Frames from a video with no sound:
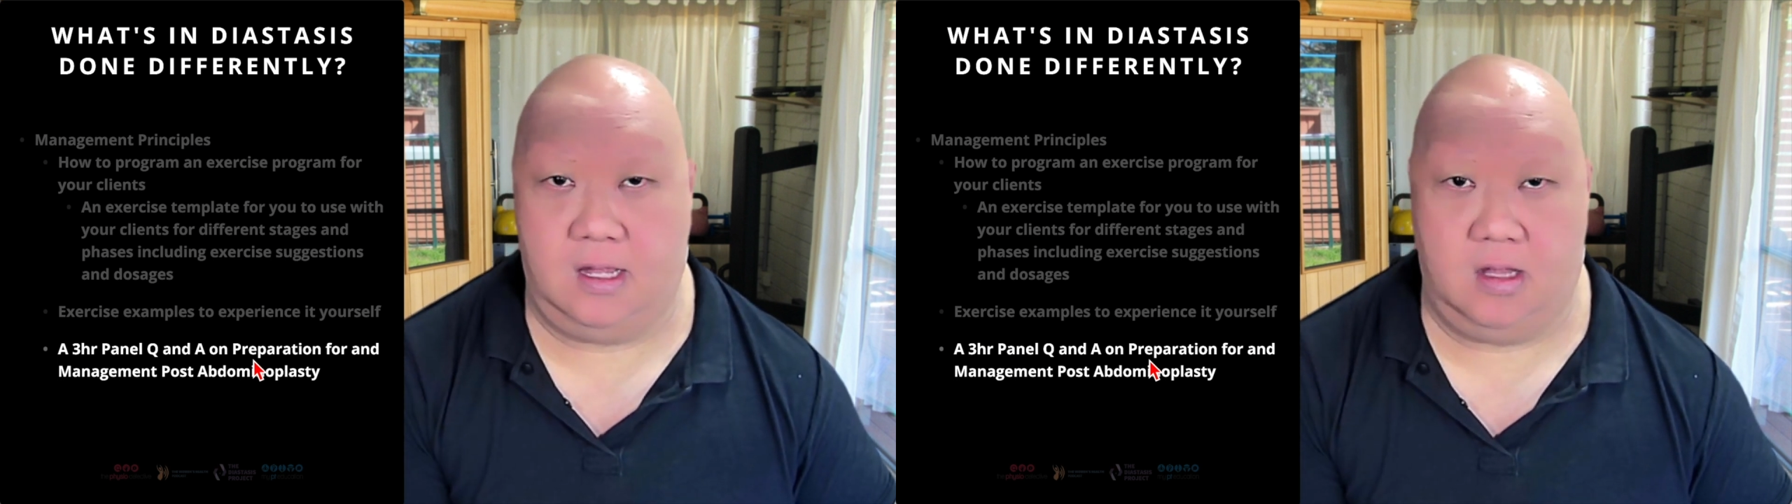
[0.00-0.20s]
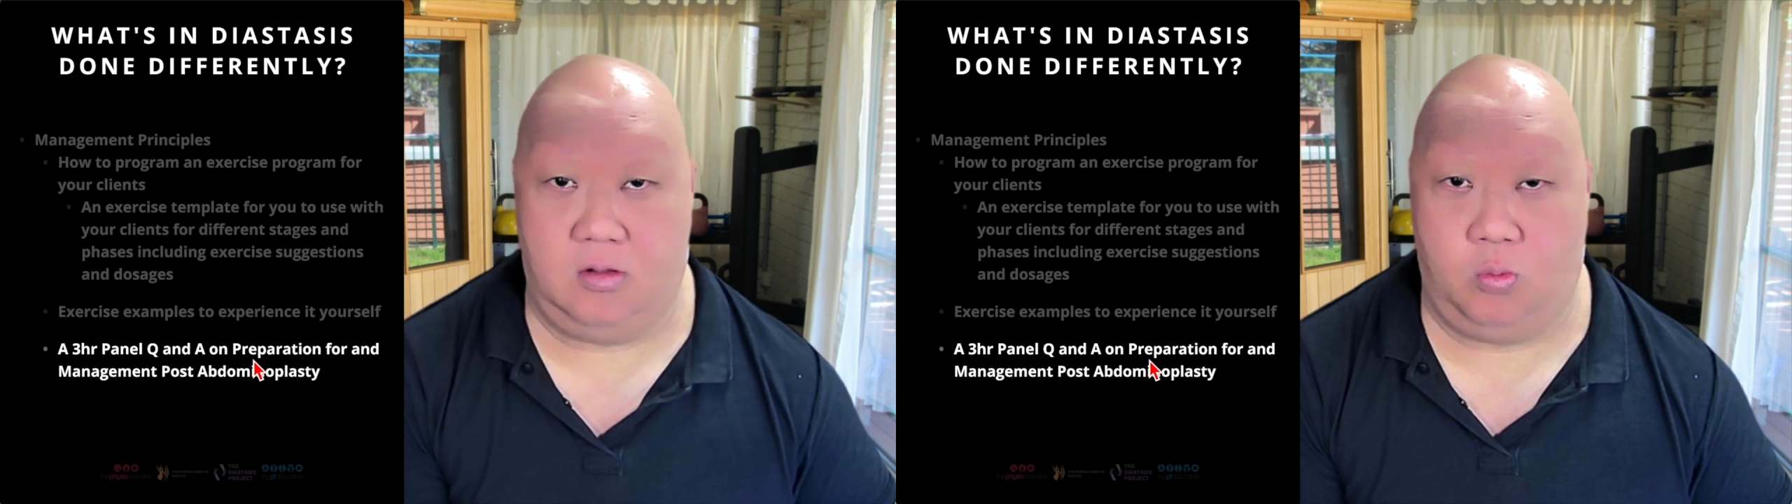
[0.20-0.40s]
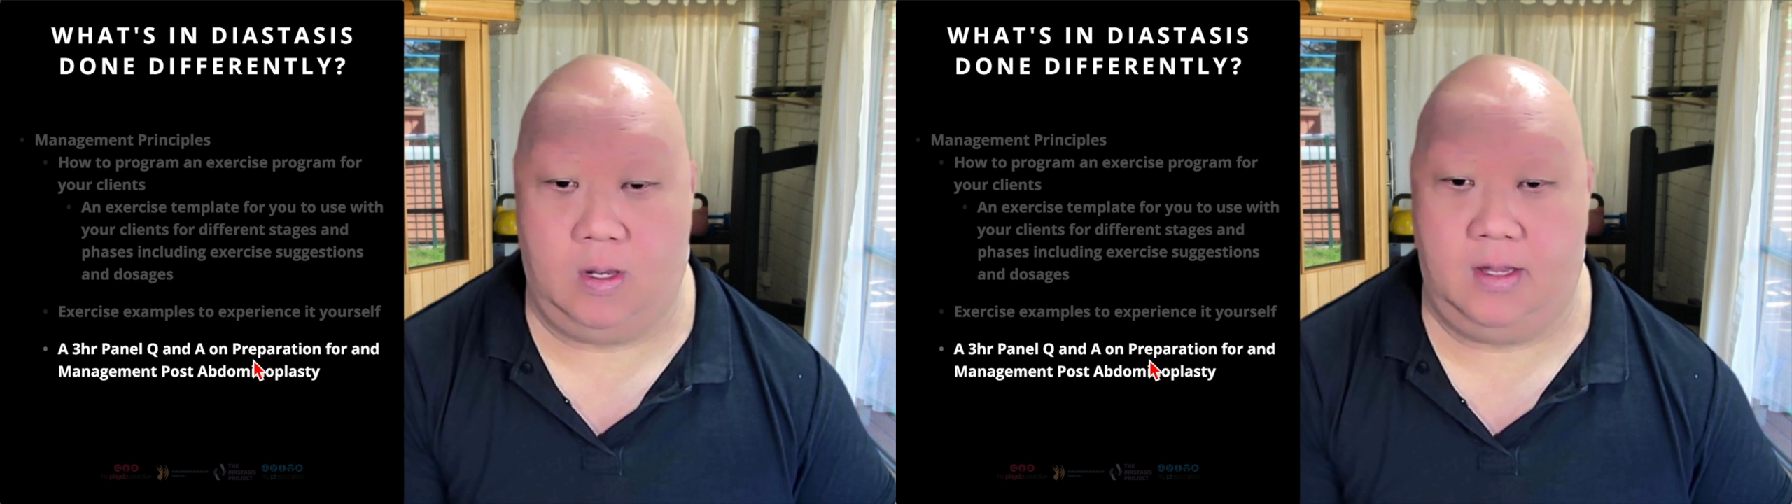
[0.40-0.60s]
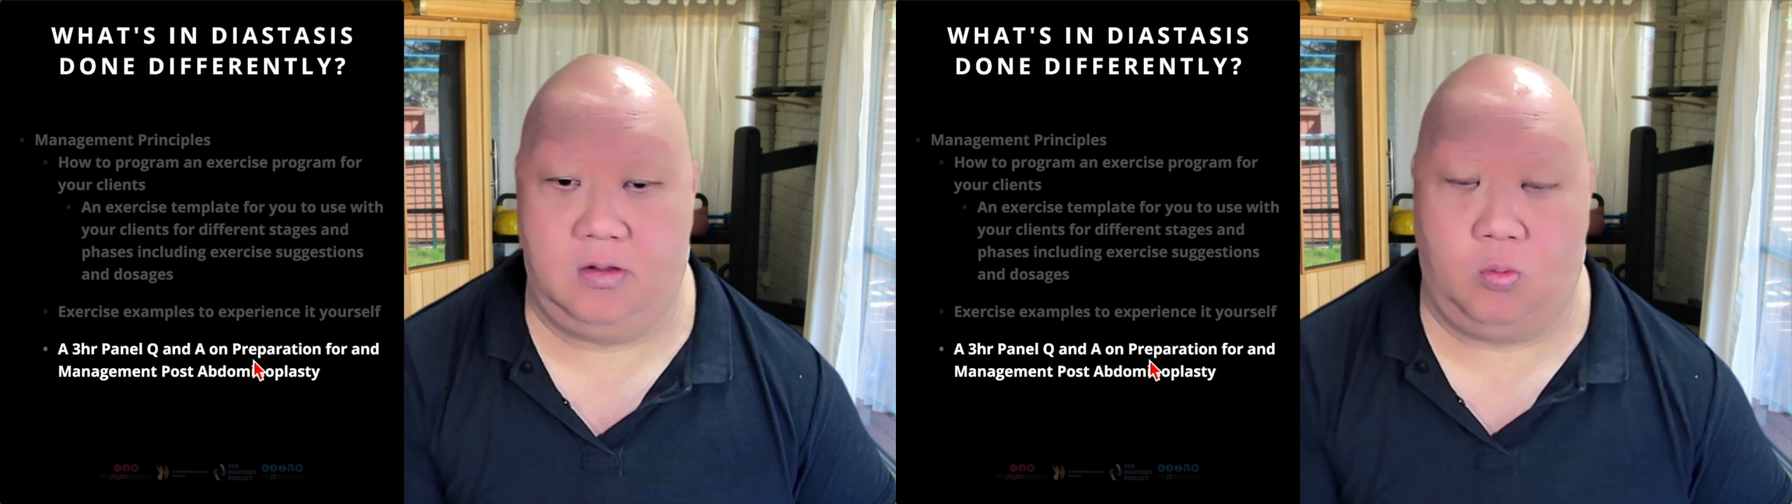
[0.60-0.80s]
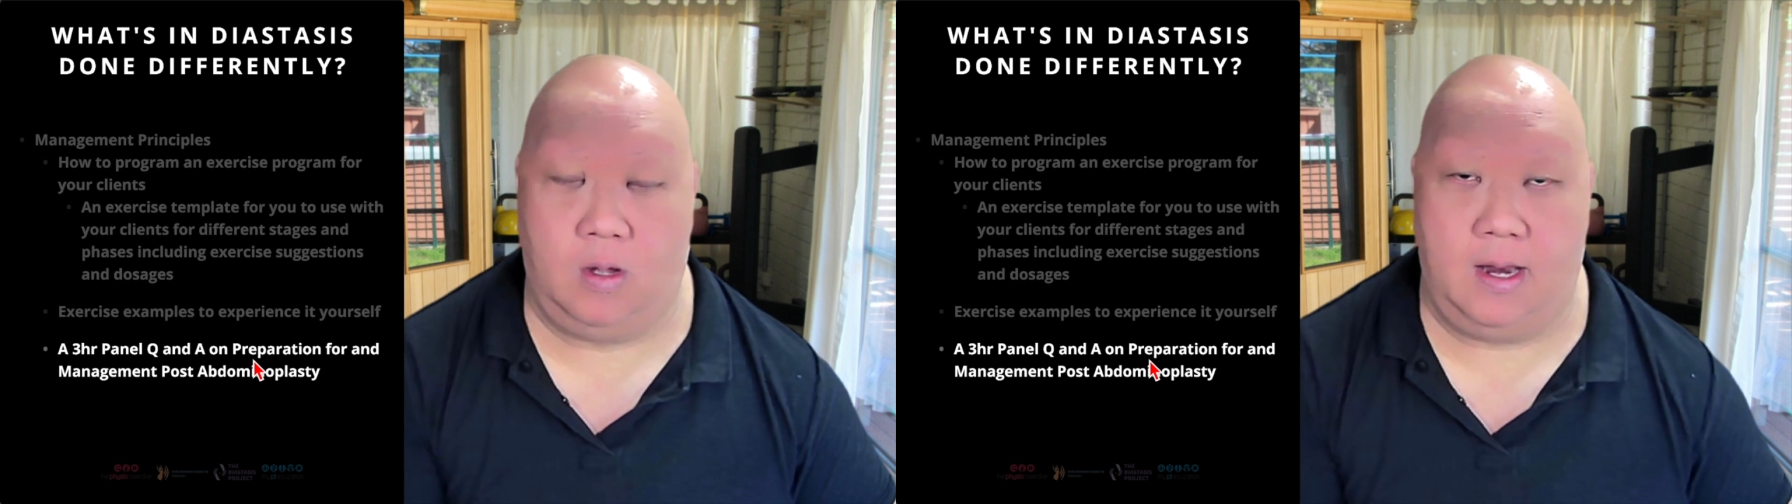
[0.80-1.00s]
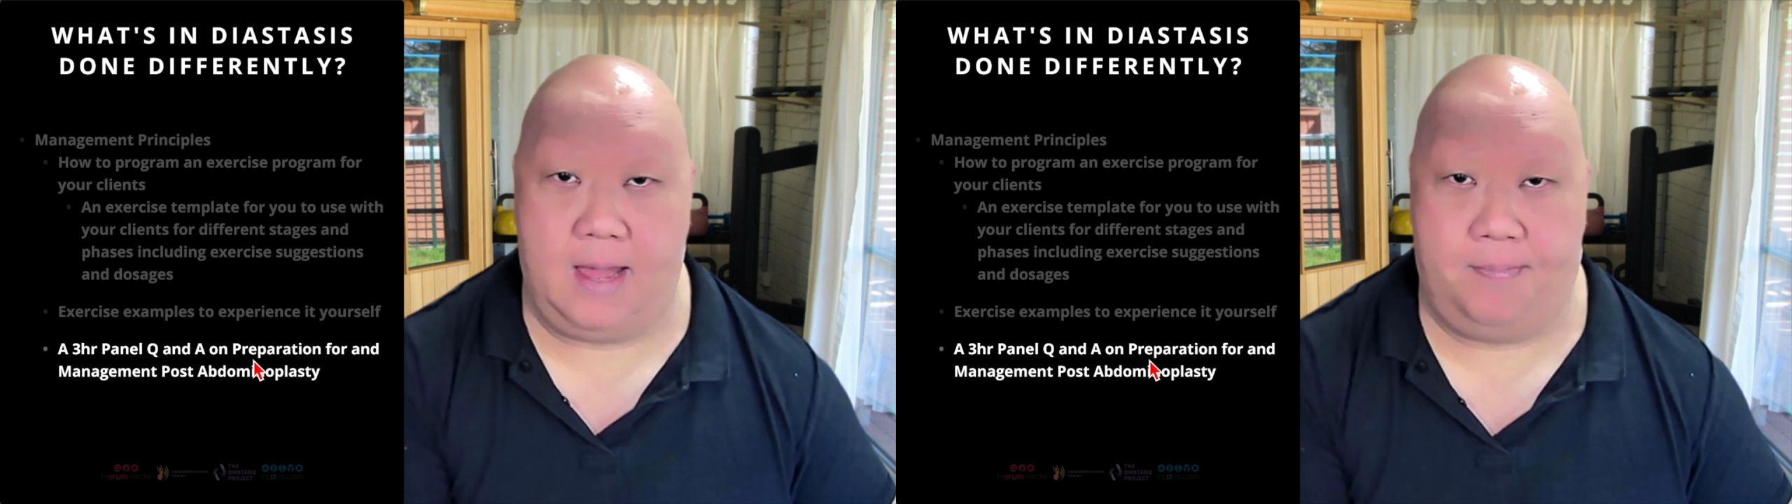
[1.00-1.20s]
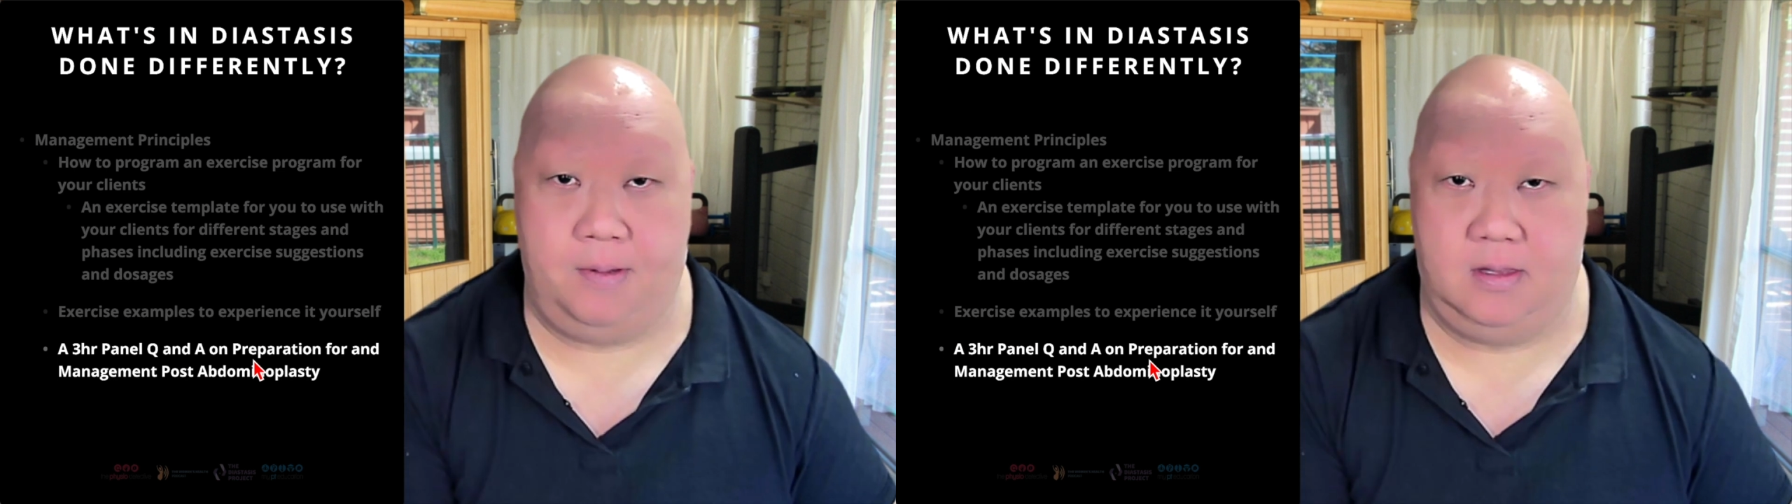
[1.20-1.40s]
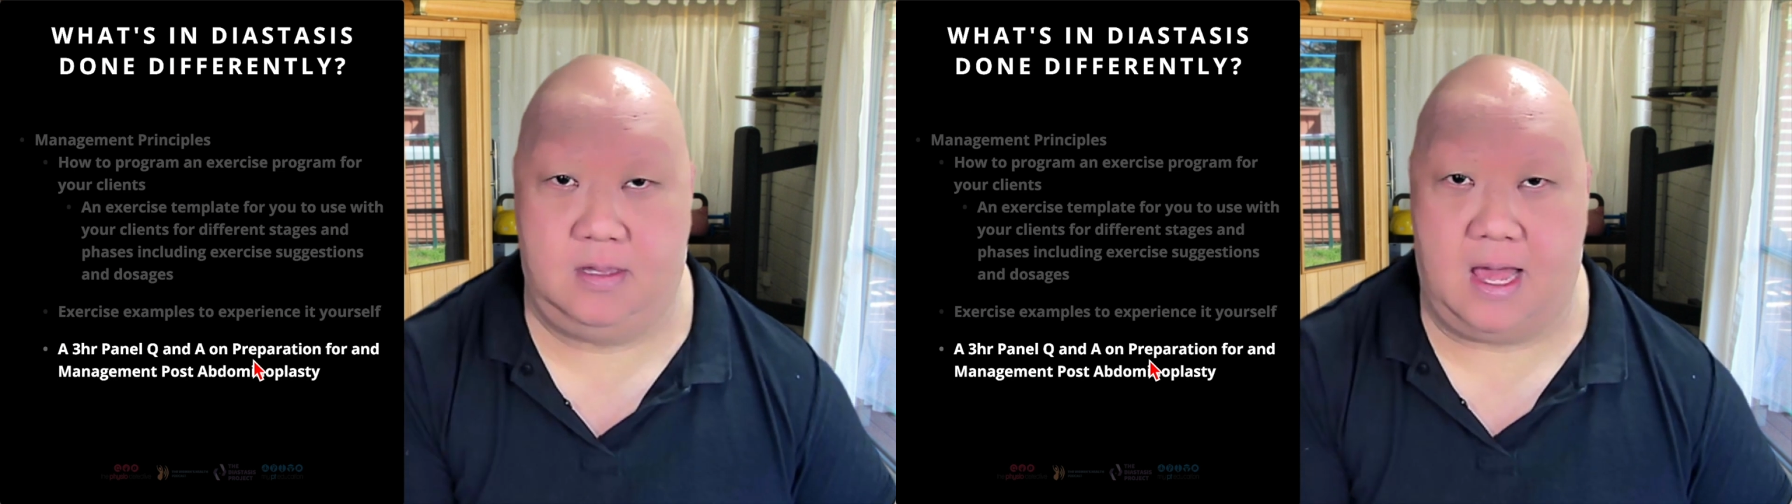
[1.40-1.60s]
as well as what happens